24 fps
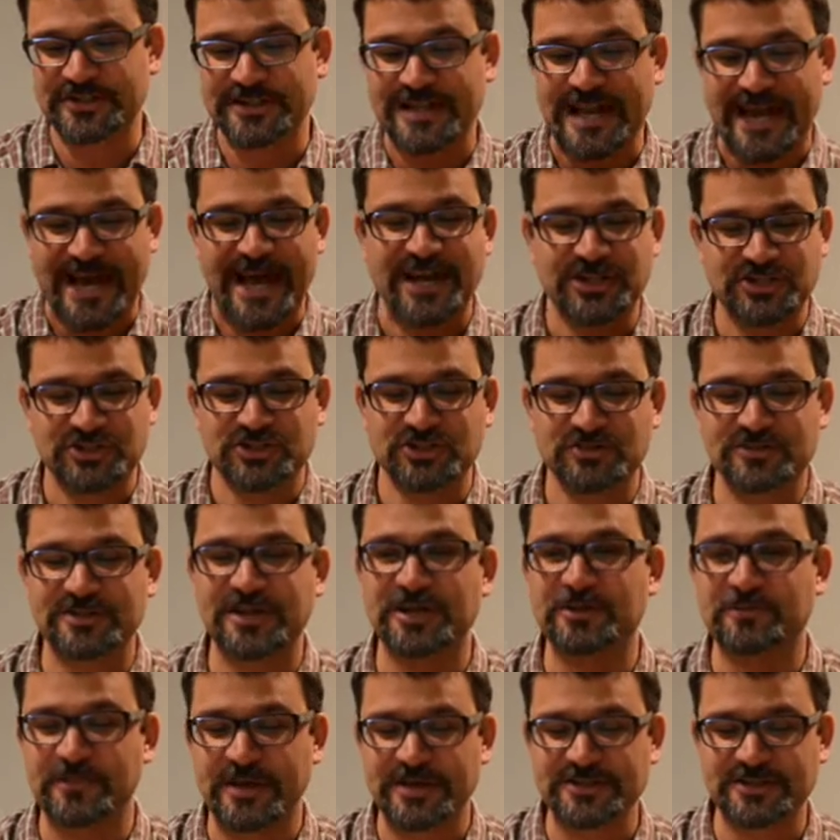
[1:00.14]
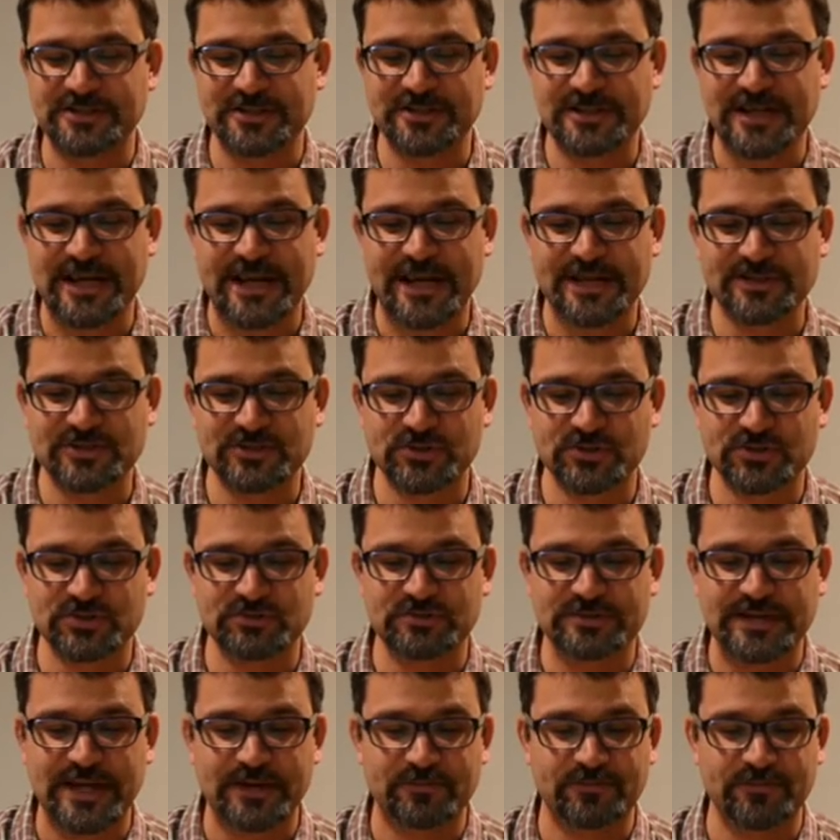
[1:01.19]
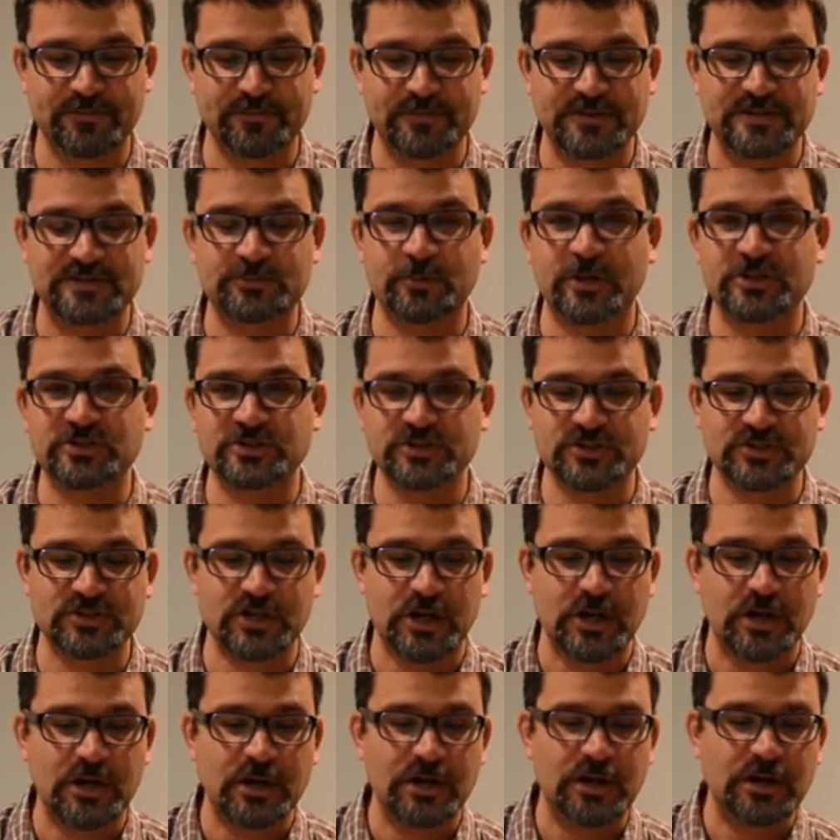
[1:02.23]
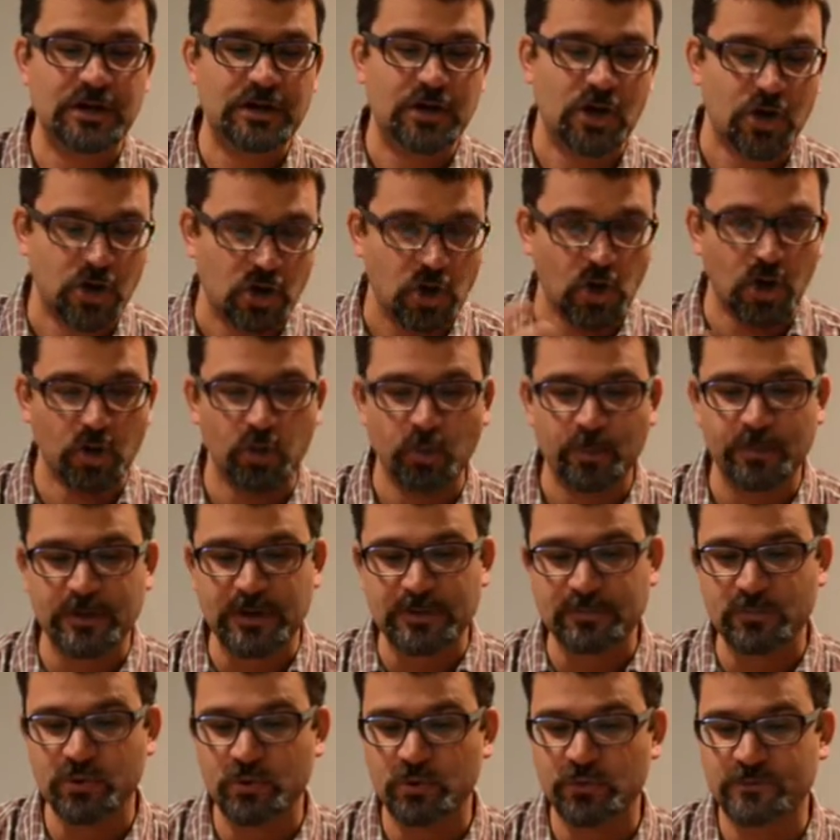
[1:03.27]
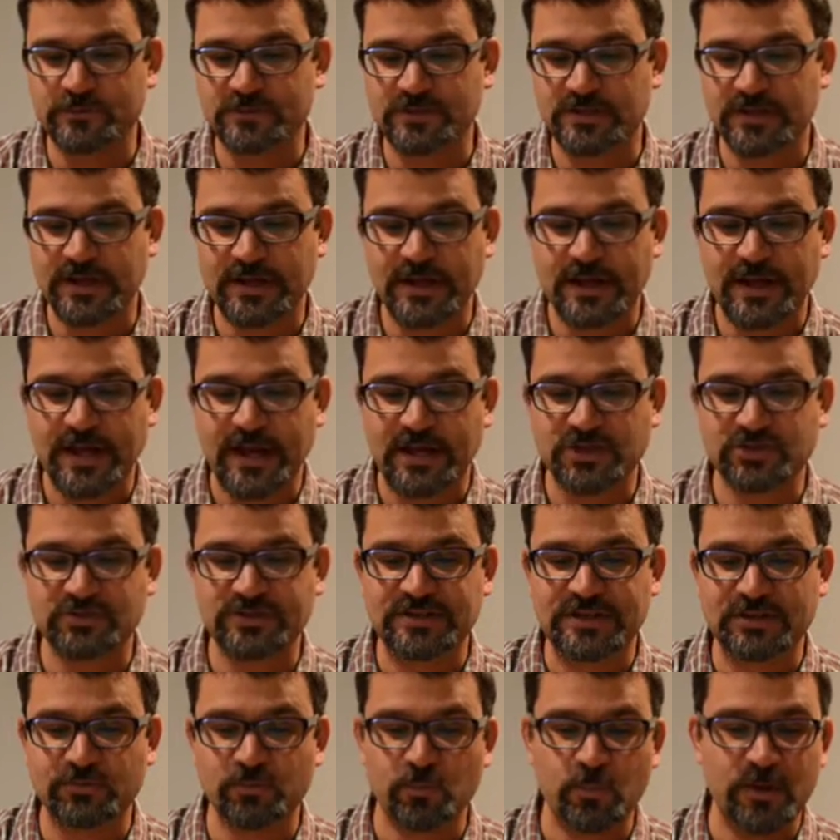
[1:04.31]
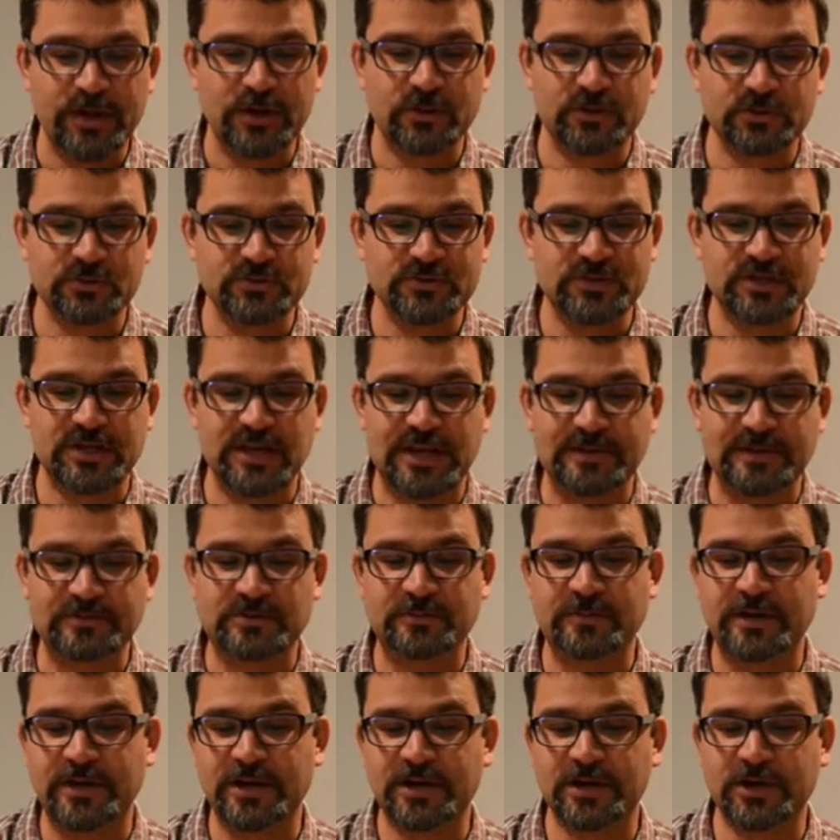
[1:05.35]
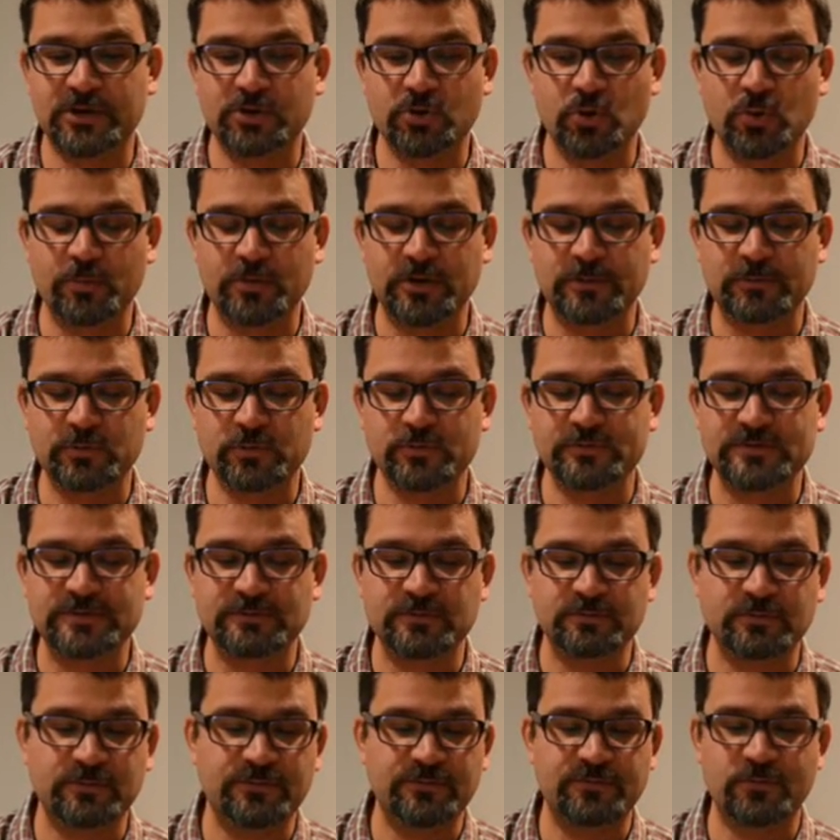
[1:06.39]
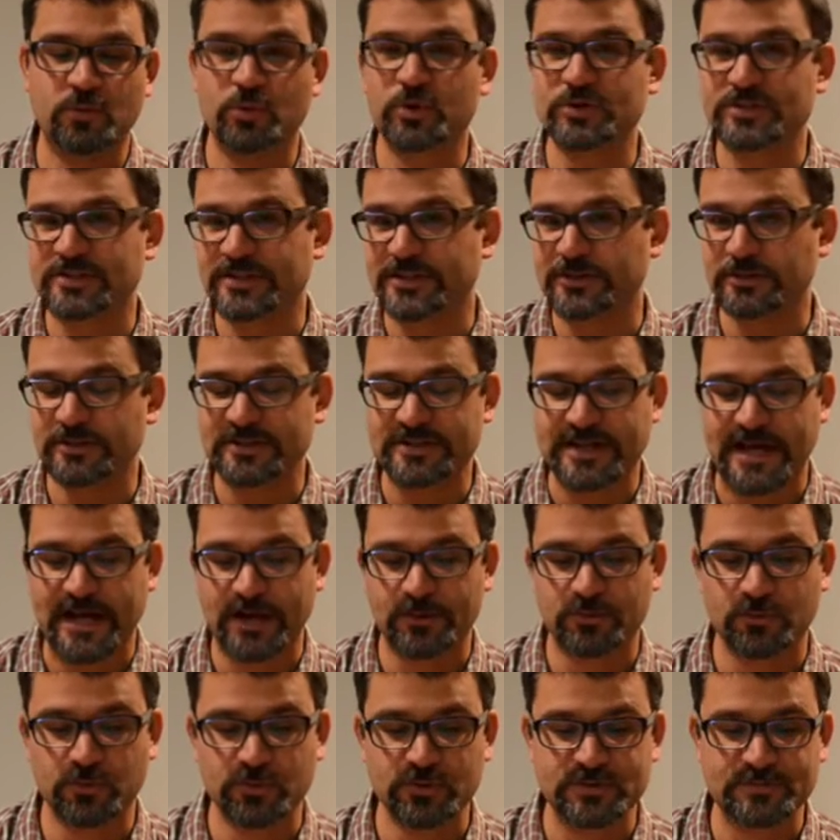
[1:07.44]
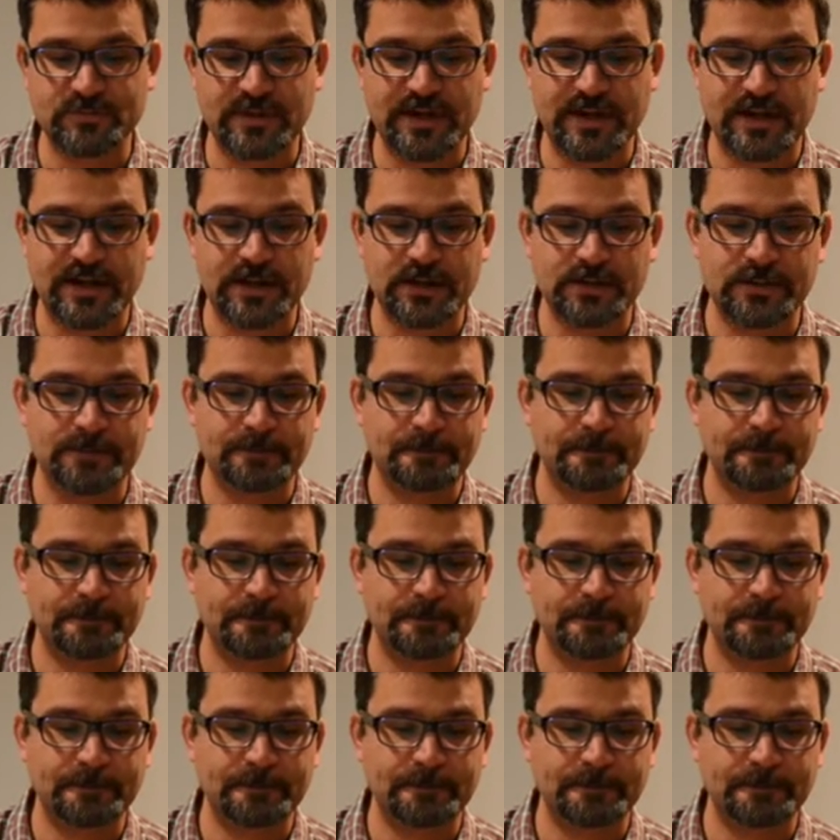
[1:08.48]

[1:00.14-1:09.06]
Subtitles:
and the actions you take based on the answers you get from these questions are called opening moves. And you can win or lose a game depending on your opening moves even before a single attack roll is made.